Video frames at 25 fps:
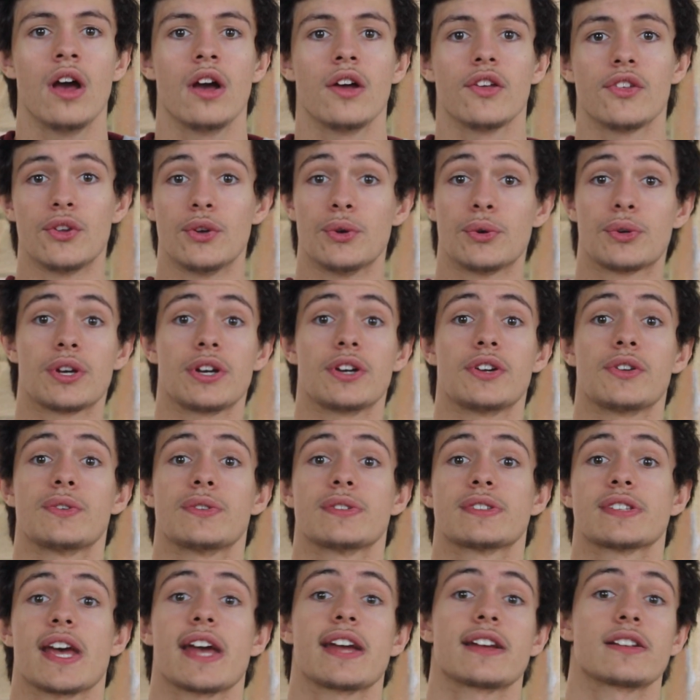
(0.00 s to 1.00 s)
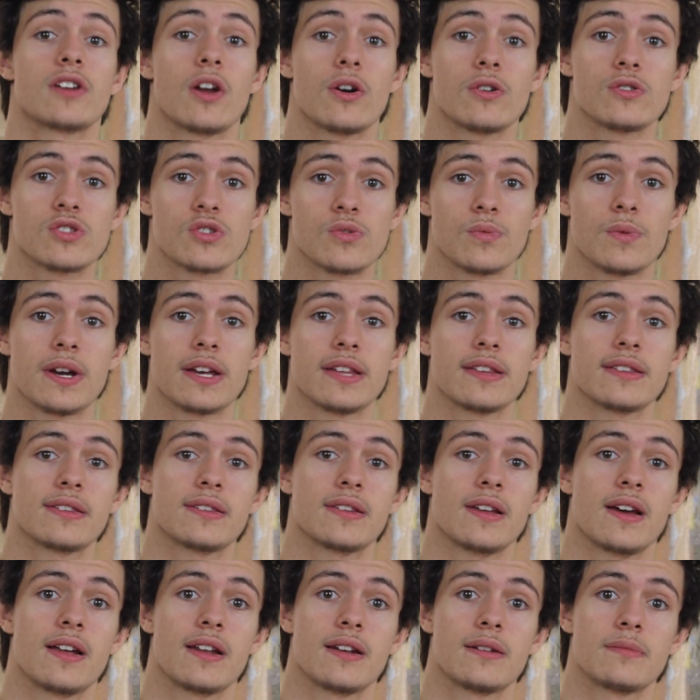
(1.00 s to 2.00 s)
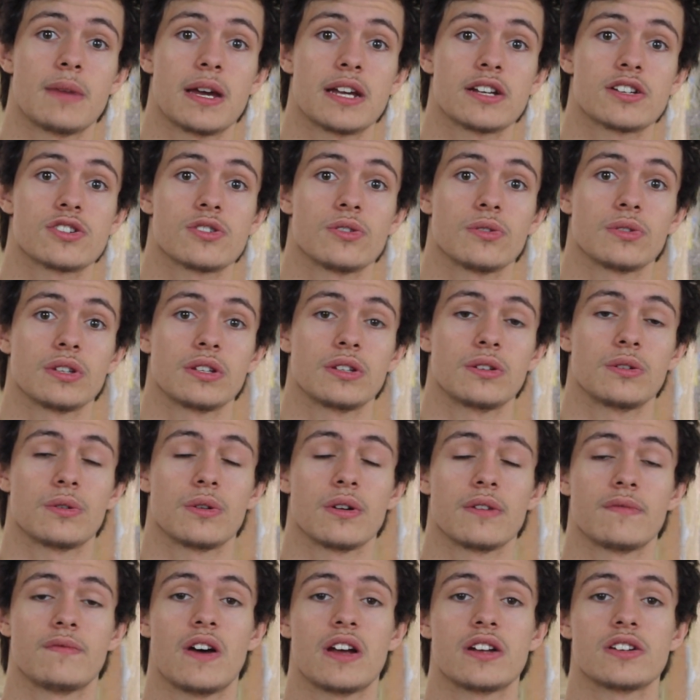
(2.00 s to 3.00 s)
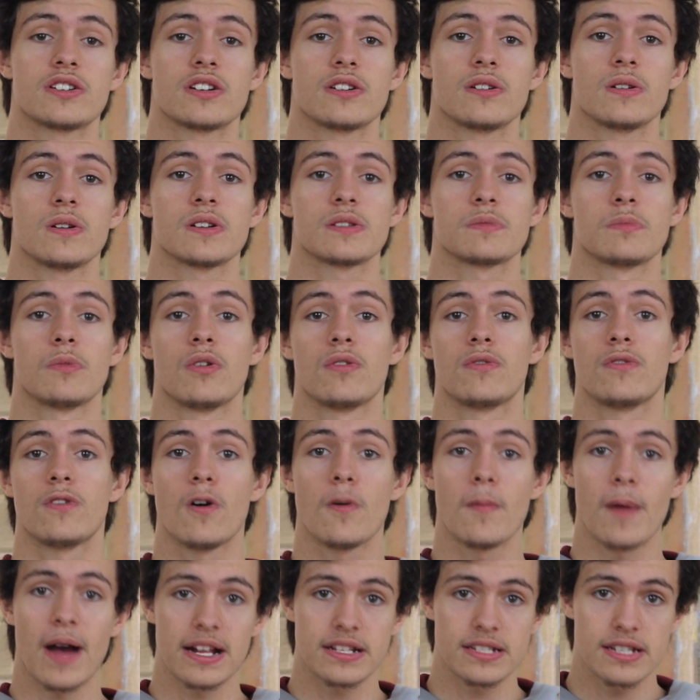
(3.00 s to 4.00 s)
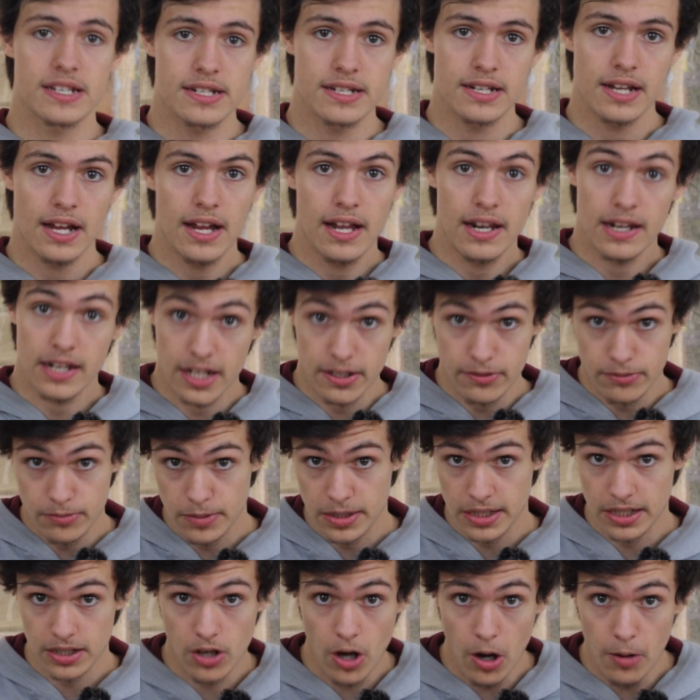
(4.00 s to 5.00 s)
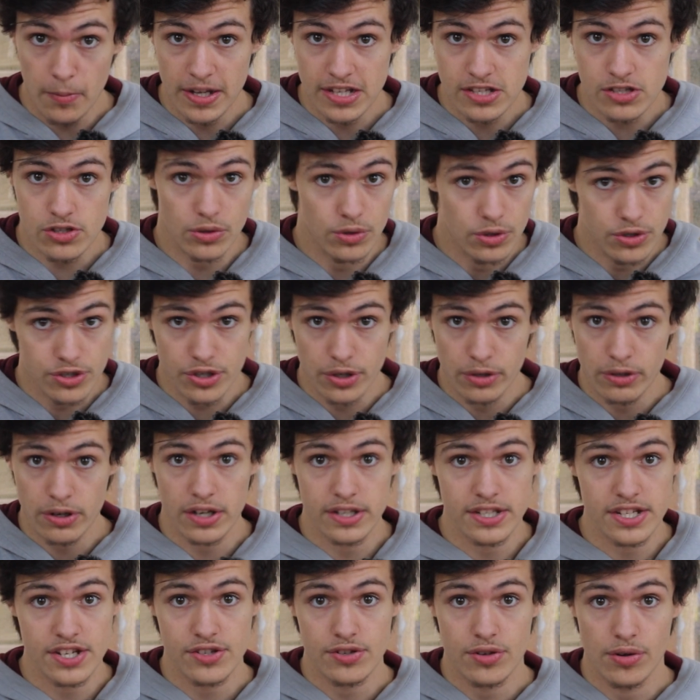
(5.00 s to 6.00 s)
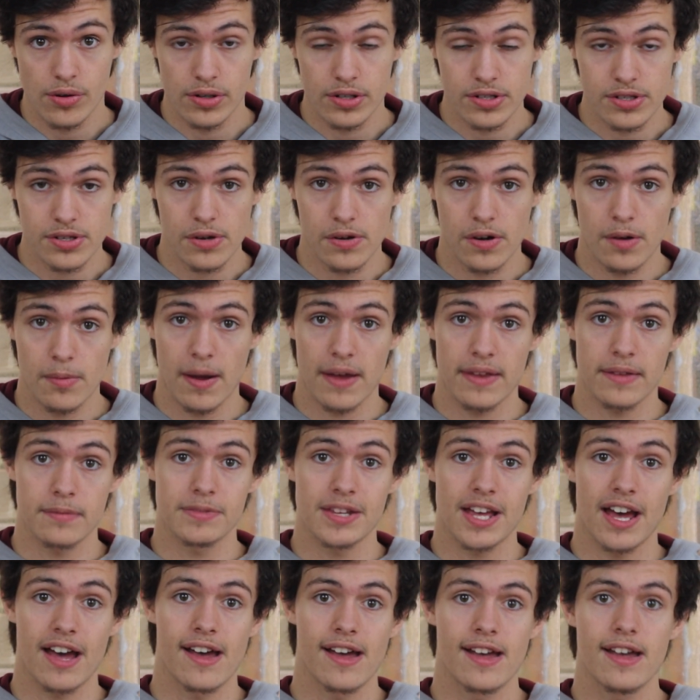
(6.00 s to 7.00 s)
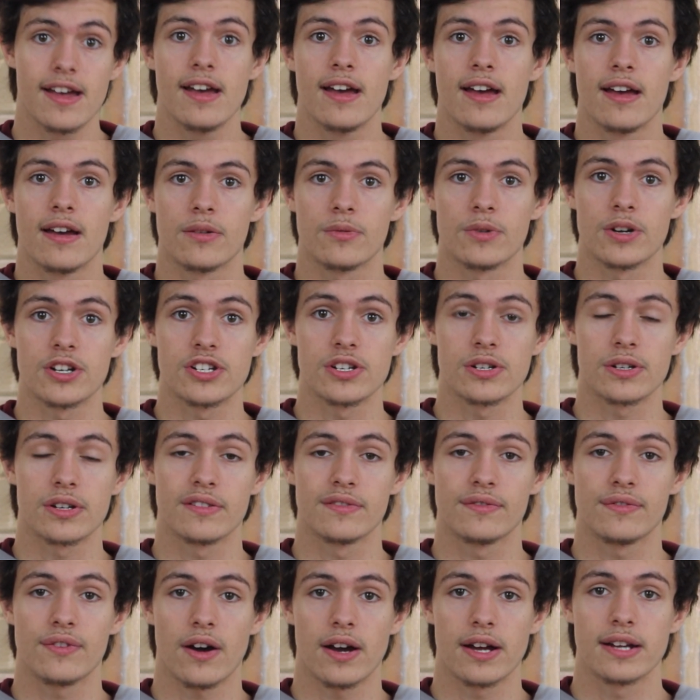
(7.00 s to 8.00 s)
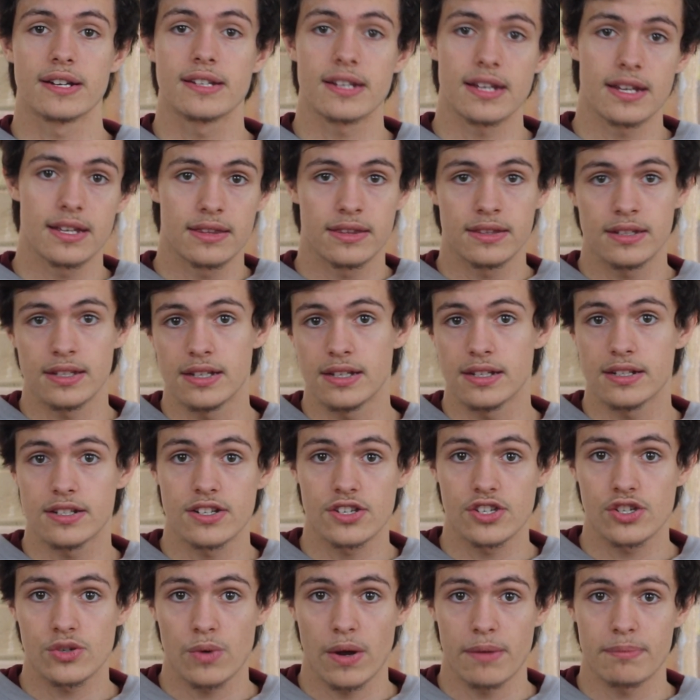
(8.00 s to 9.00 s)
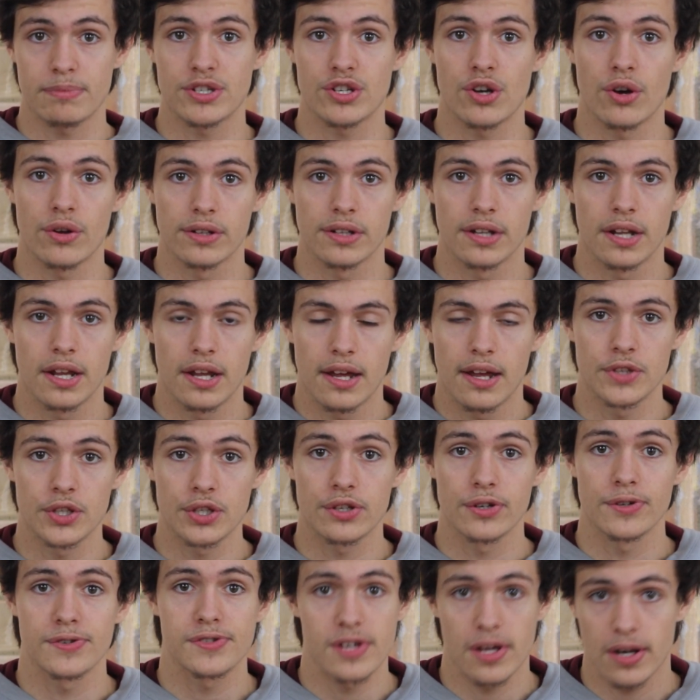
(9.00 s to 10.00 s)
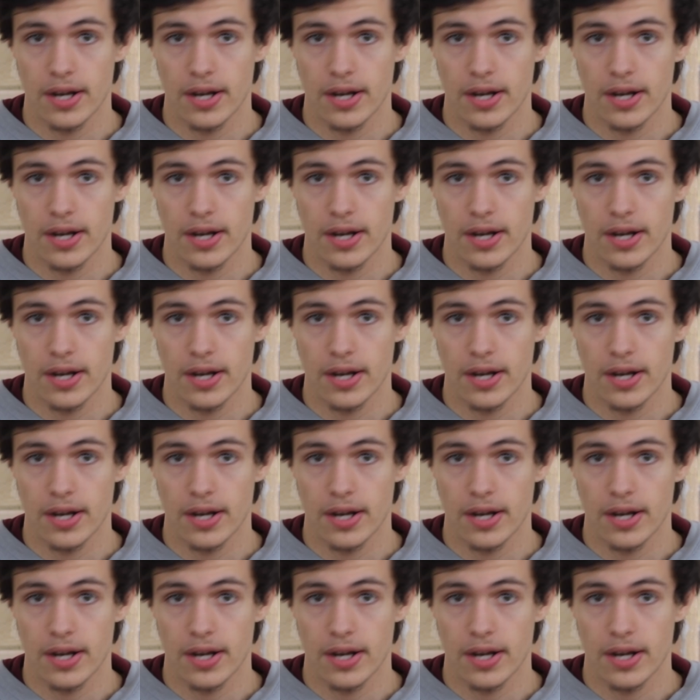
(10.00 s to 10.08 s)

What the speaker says: you can take notes with and make sure that your adventure is more formatted, leave them in the comments or join our Discord and talk about them there, which you can find in the description. You can also